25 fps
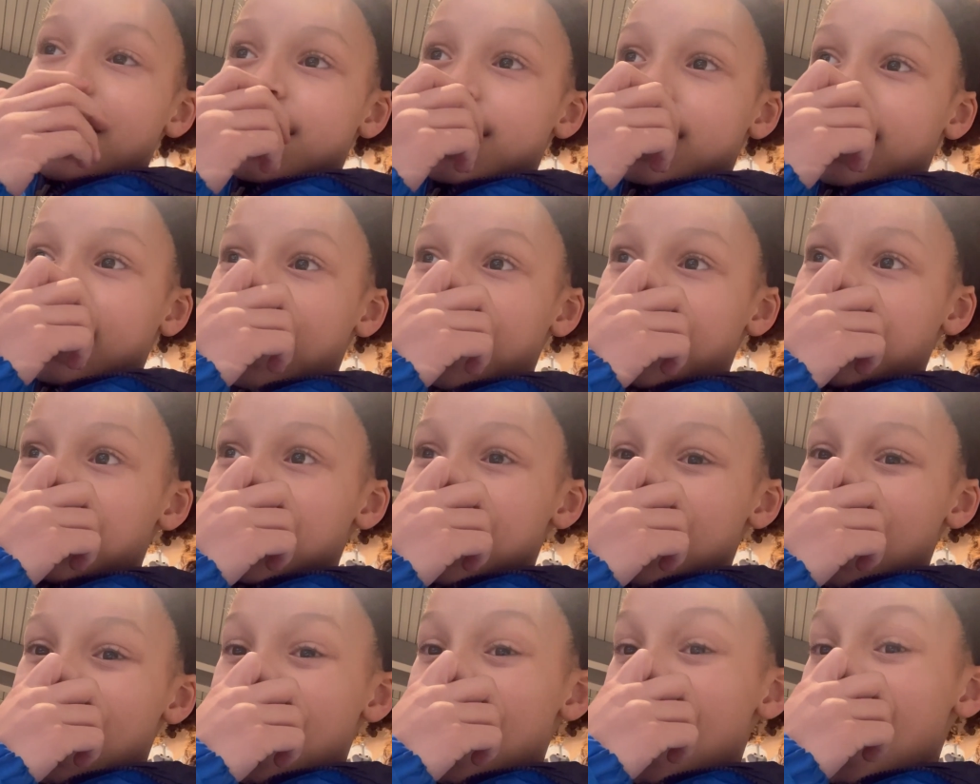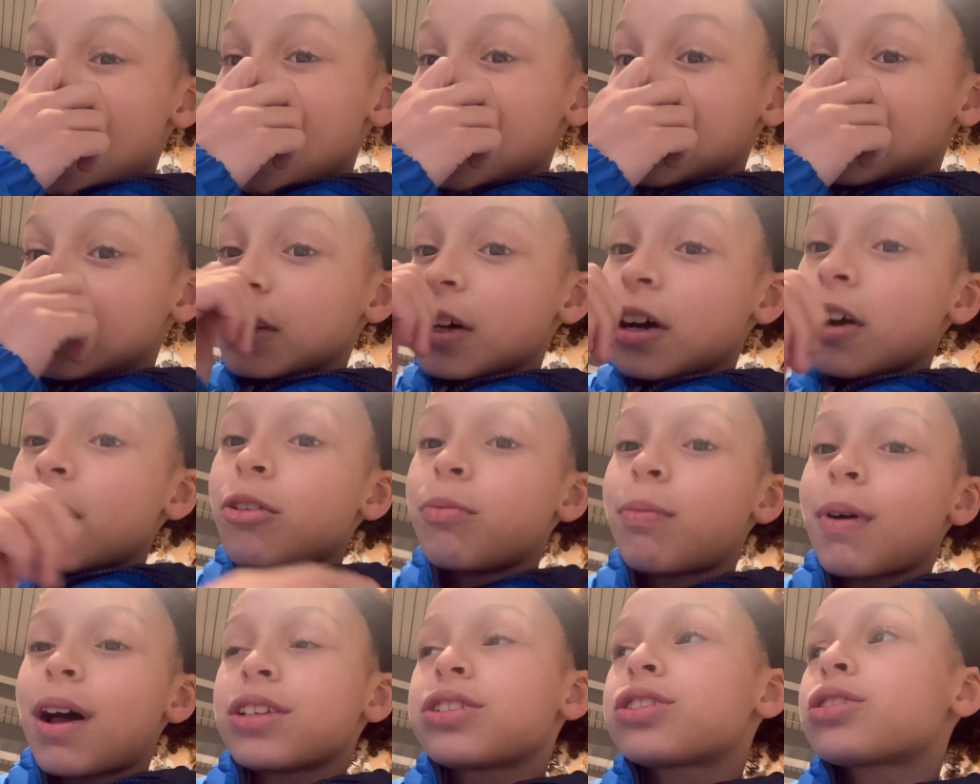so there was
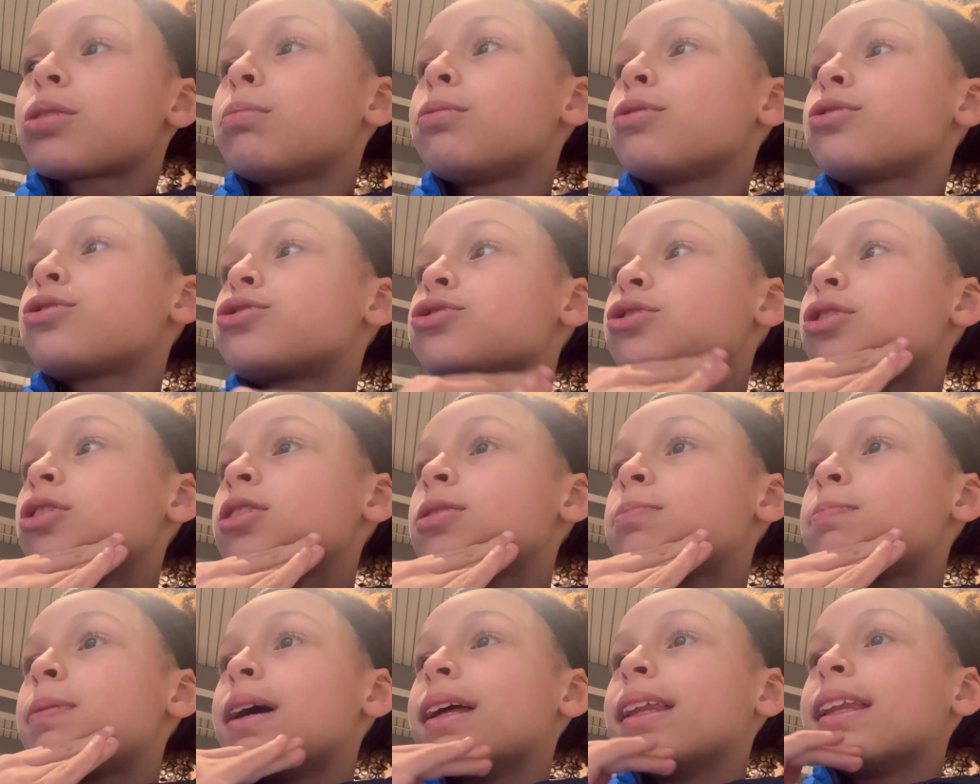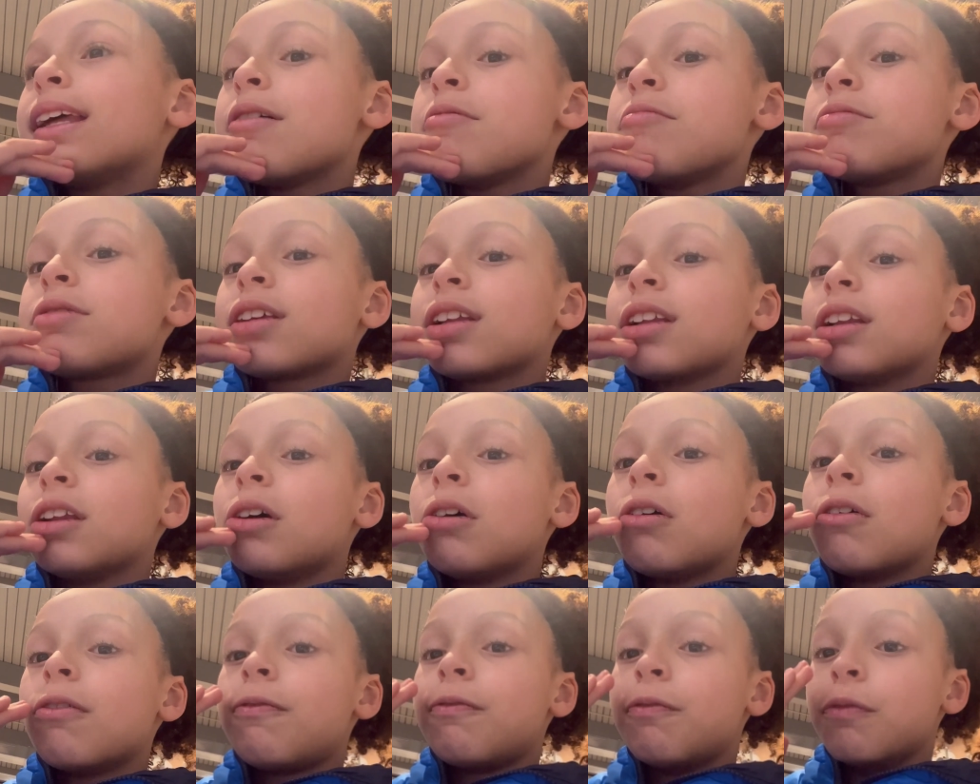no basketball shoes, but there was a
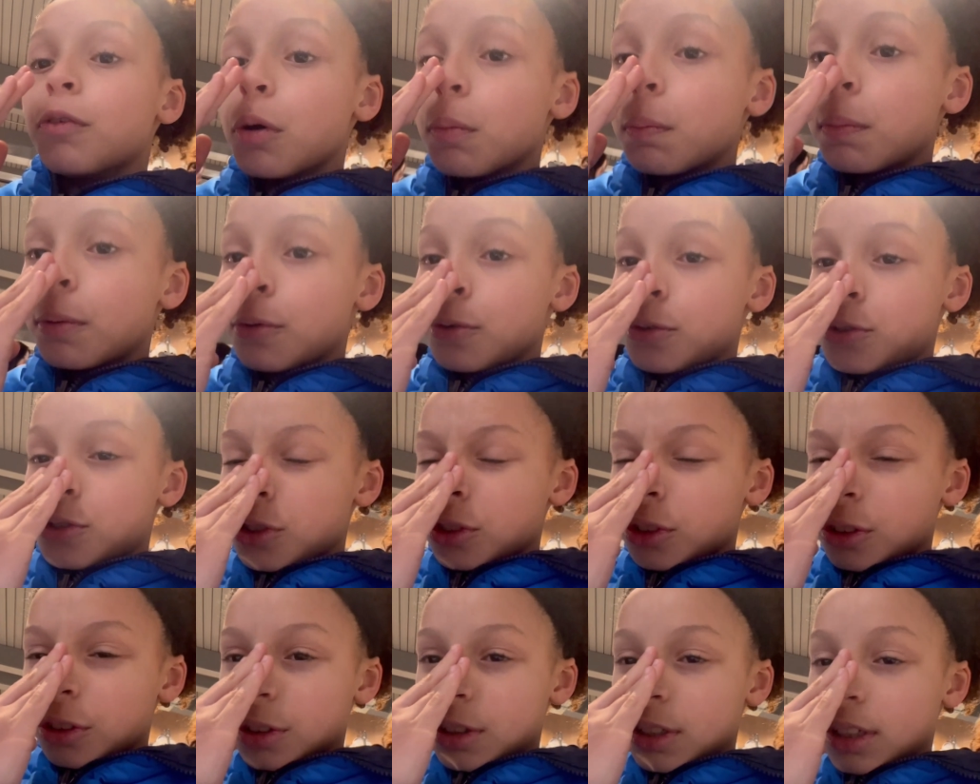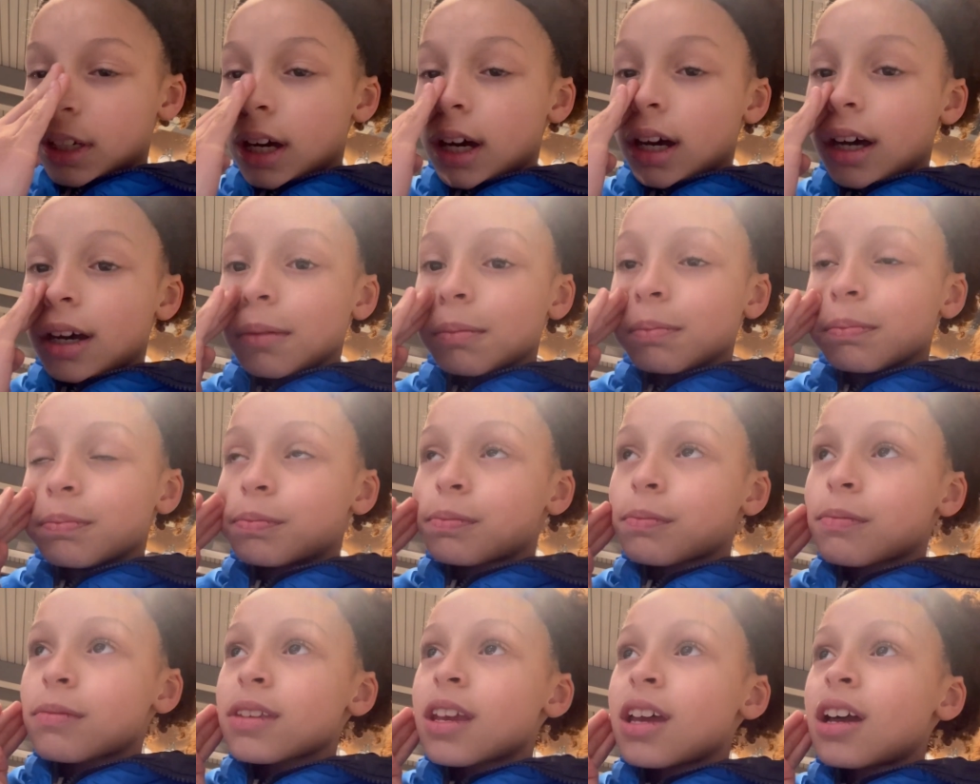lot of football shoes.
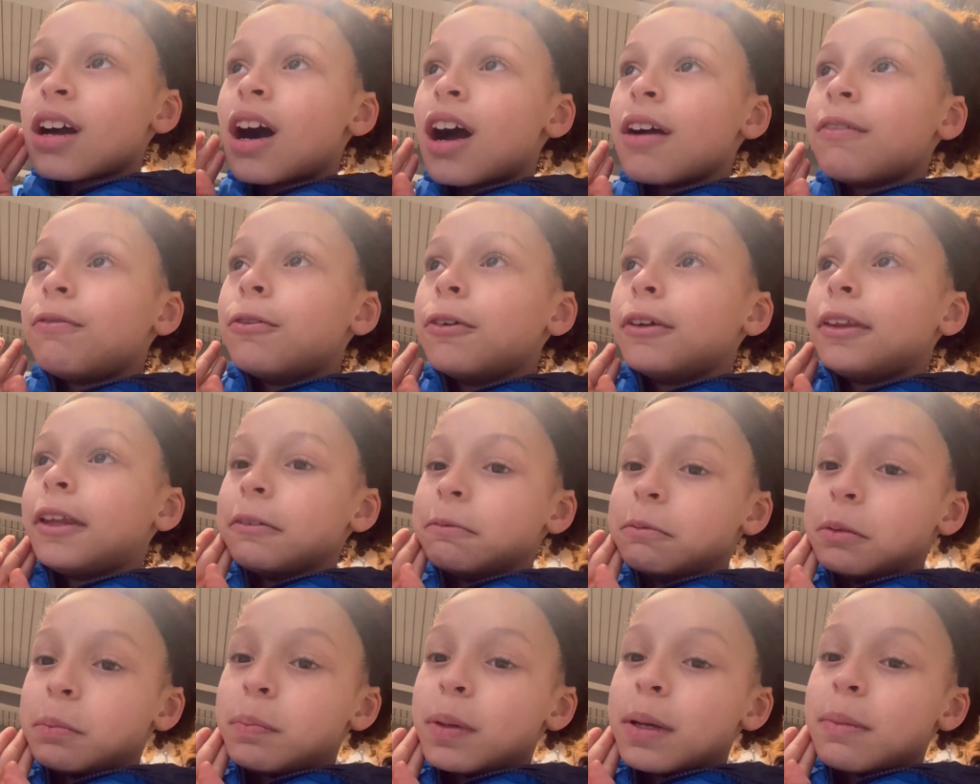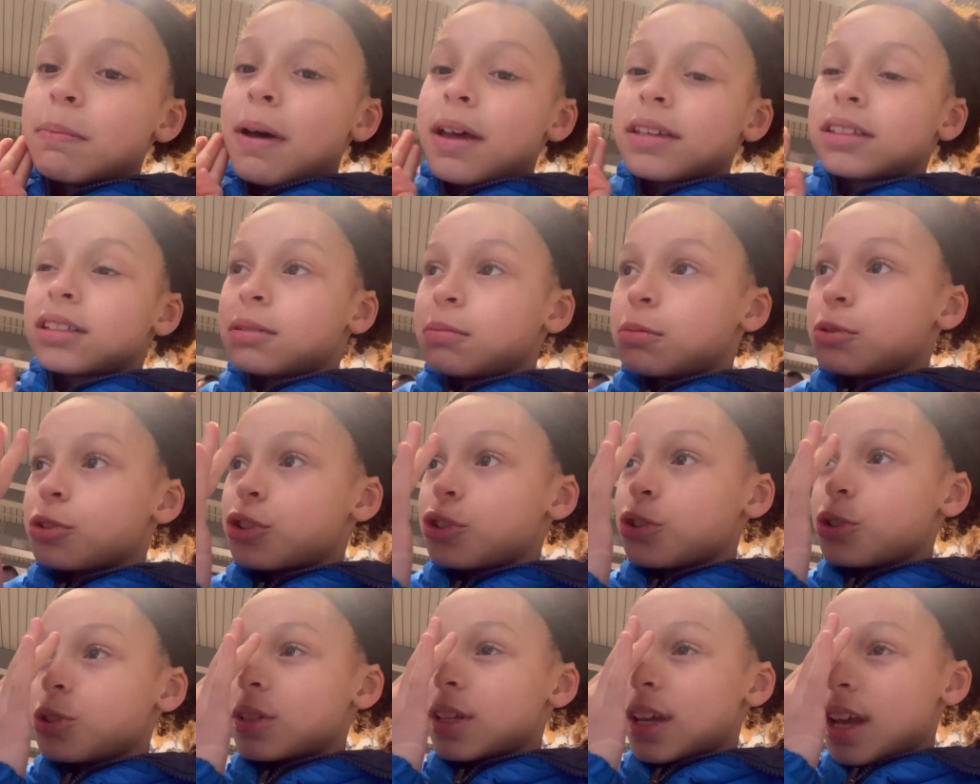Um, I thought there would be basketball
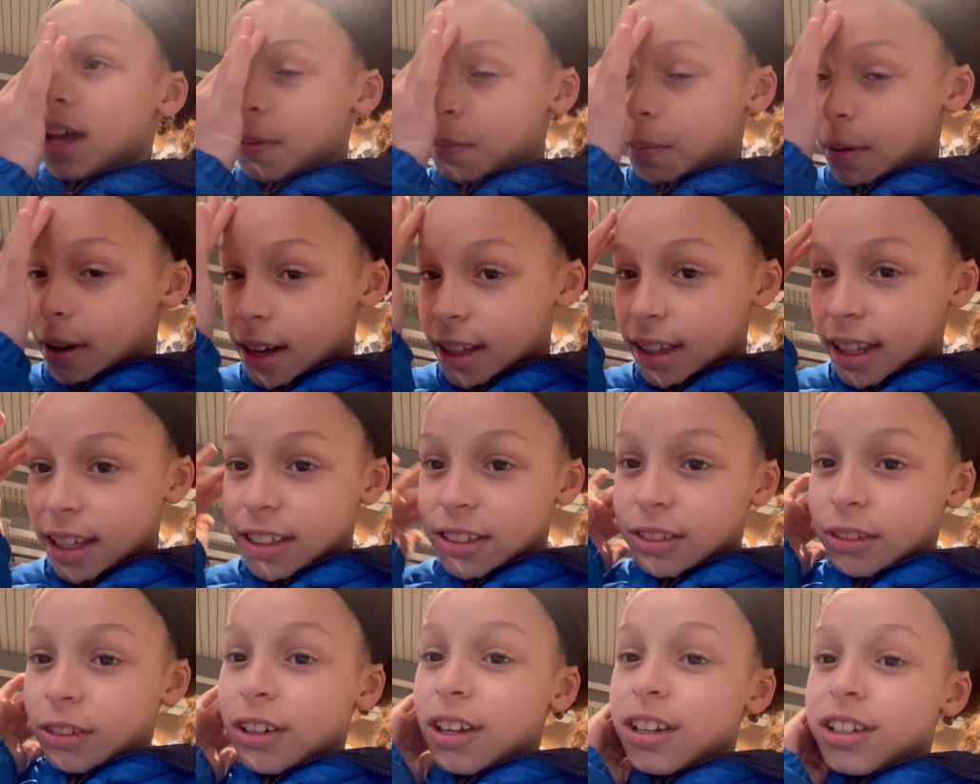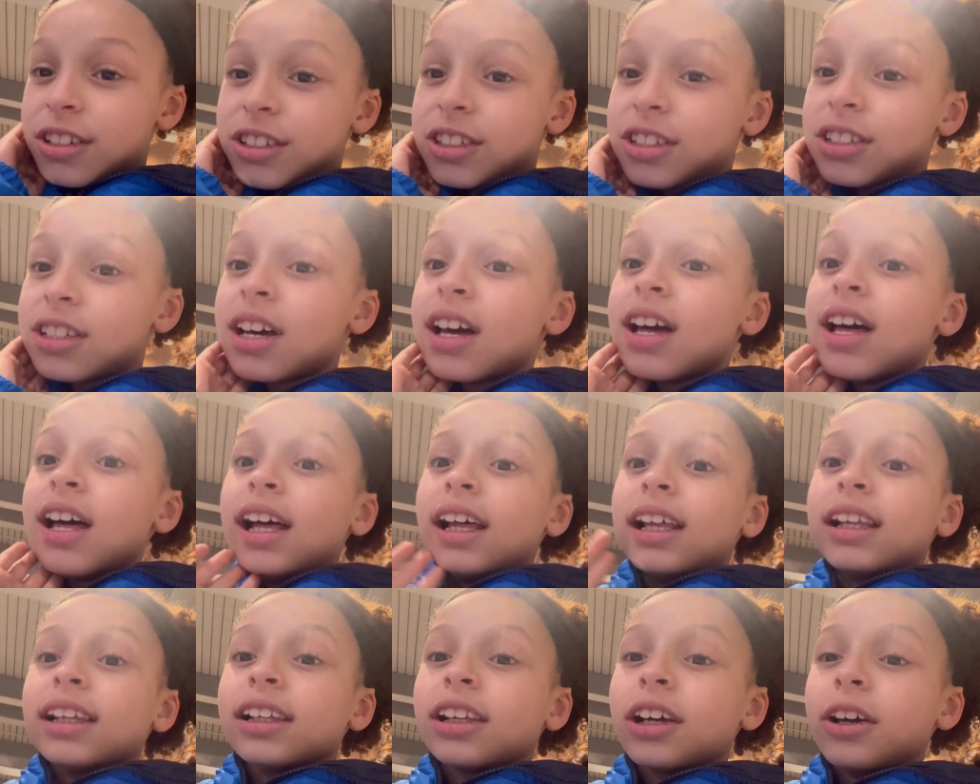shoes here, but that's not. It's just
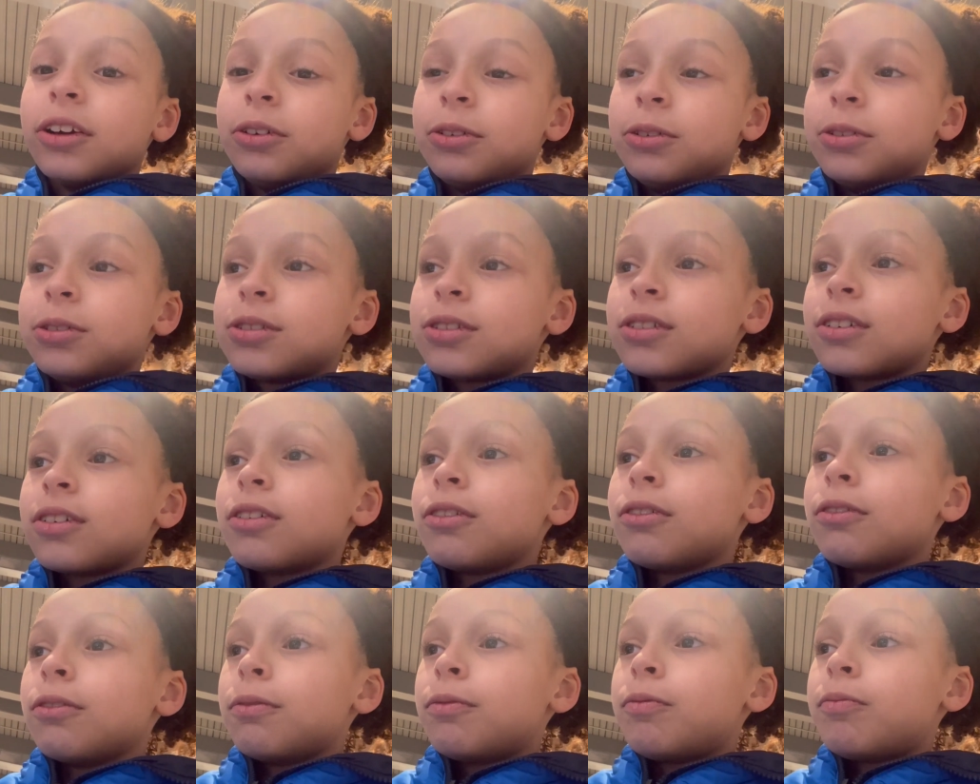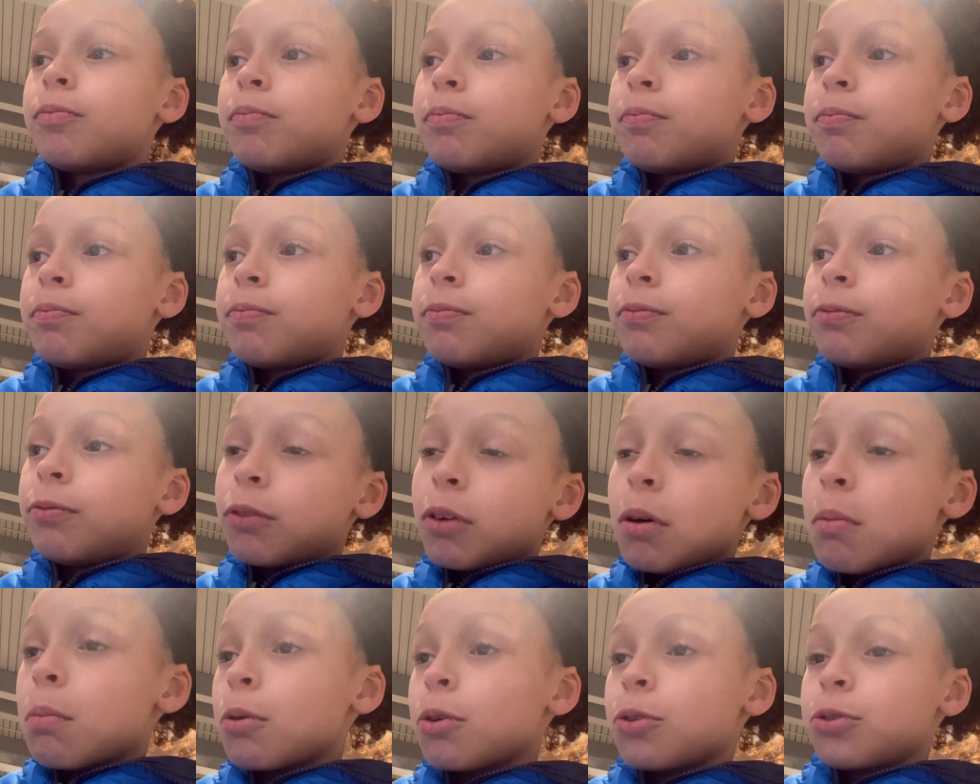loads of
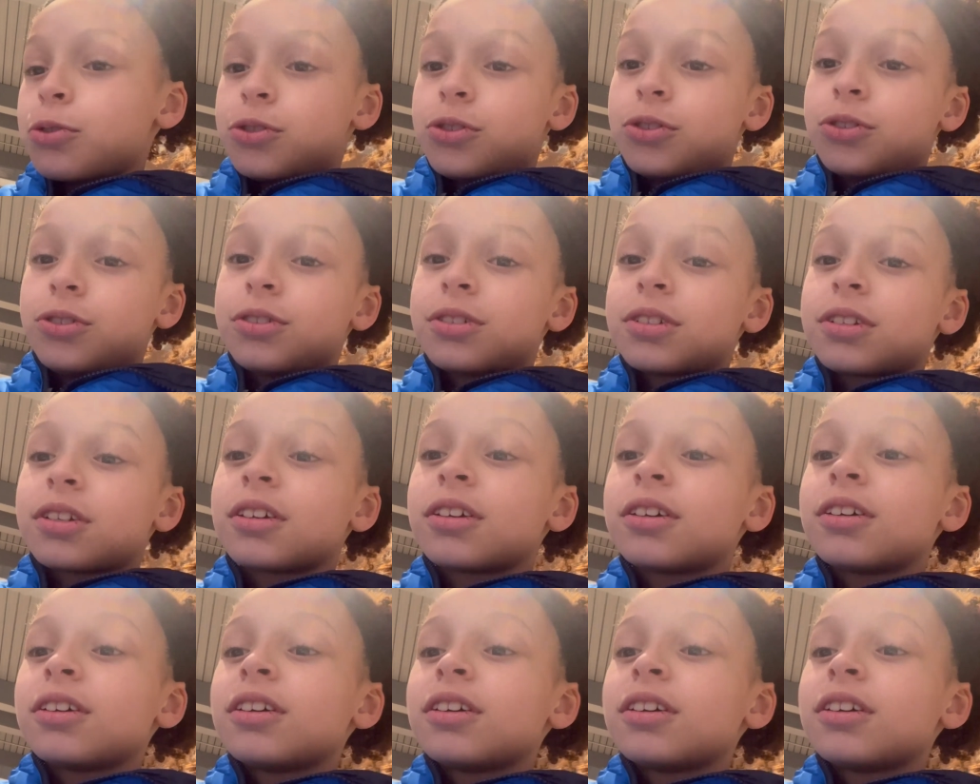football shoes.